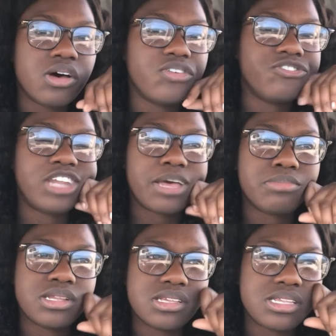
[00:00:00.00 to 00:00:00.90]
of
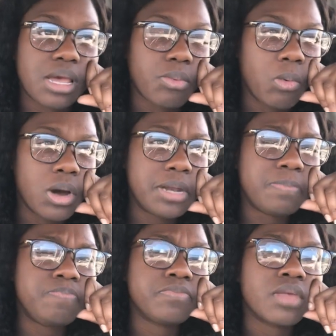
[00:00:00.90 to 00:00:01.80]
diabetes type
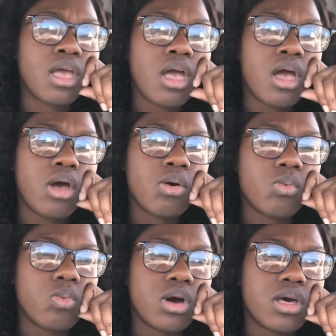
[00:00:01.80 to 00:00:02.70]
1
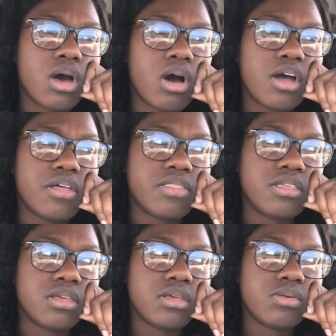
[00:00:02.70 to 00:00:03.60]
what are
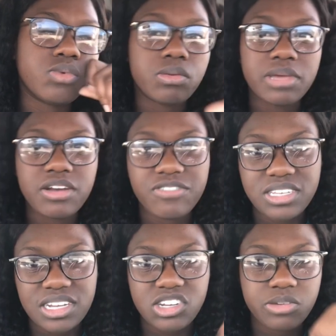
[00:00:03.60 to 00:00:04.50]
the well
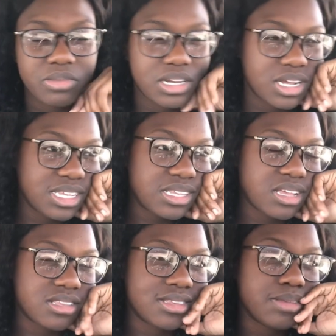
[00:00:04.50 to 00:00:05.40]
manifestation meaning
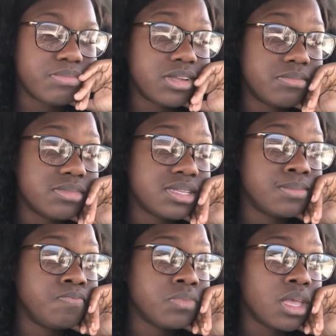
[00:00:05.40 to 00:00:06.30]
signs and symptoms
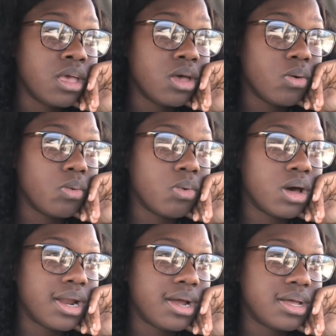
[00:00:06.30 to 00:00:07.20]

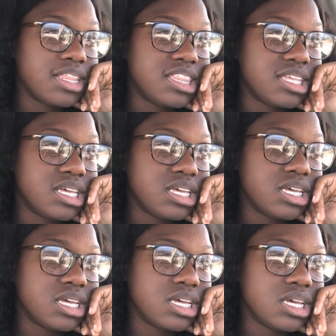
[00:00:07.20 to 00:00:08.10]
what are
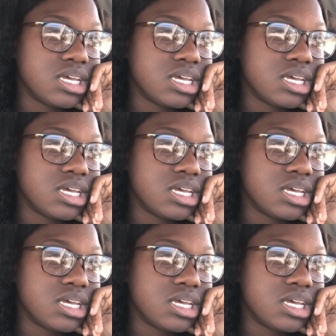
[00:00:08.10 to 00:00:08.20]
the